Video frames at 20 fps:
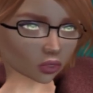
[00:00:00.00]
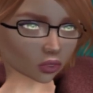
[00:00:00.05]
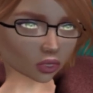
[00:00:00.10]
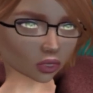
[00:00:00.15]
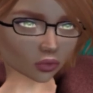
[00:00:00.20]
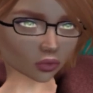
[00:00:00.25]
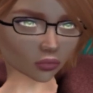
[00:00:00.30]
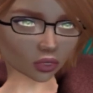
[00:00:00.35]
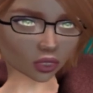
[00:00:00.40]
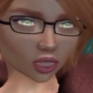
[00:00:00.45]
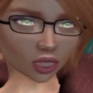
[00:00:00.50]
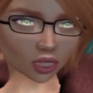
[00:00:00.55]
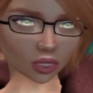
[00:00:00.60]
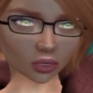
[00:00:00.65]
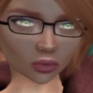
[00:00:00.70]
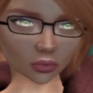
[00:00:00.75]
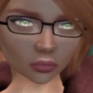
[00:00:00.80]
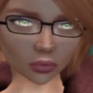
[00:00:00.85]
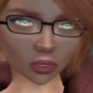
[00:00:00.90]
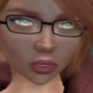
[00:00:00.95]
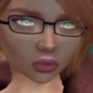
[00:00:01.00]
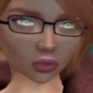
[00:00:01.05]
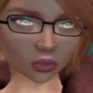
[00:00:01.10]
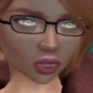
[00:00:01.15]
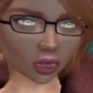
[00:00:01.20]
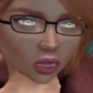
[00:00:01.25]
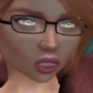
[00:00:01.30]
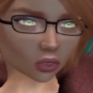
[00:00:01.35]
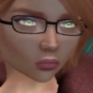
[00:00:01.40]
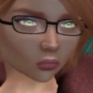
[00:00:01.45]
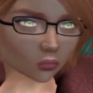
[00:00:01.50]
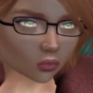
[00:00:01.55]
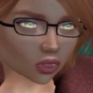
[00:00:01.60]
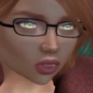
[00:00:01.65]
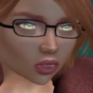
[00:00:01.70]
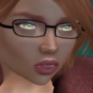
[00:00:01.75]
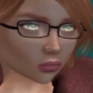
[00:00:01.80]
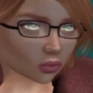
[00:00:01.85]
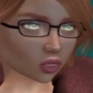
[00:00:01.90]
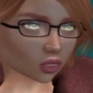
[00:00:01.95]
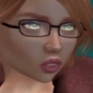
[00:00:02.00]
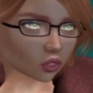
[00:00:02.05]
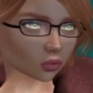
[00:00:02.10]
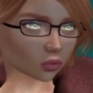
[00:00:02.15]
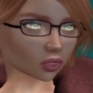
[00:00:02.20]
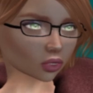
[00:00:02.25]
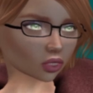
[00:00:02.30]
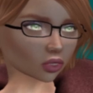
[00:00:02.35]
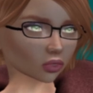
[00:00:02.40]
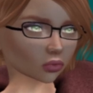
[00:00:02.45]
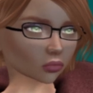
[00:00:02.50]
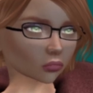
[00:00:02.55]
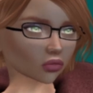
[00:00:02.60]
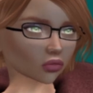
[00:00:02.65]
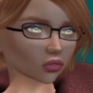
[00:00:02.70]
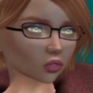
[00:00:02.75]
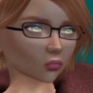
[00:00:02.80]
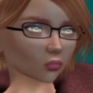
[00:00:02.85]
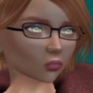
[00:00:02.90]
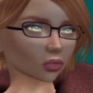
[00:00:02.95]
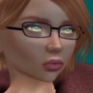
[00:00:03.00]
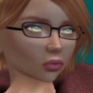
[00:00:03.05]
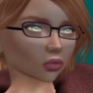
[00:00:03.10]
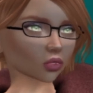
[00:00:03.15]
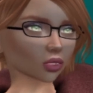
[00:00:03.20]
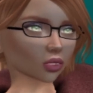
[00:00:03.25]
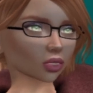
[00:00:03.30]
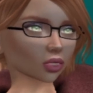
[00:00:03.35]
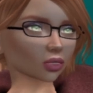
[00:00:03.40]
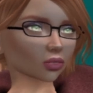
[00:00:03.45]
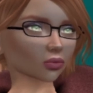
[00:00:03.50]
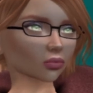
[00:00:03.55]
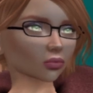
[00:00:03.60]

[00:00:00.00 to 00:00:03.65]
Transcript: And then for 5 or 6 years, I can have